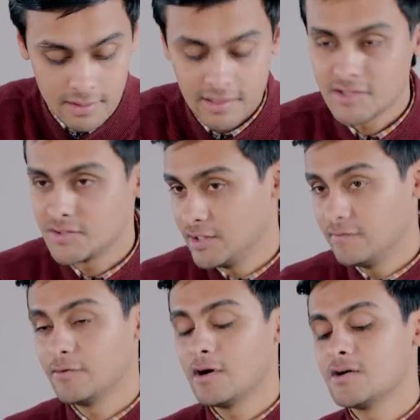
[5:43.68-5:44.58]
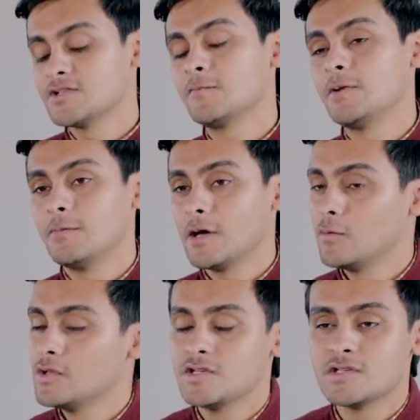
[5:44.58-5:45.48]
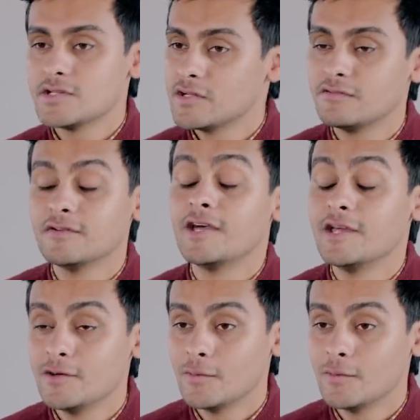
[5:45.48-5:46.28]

It has 3-4 hours of playback, which is enough for any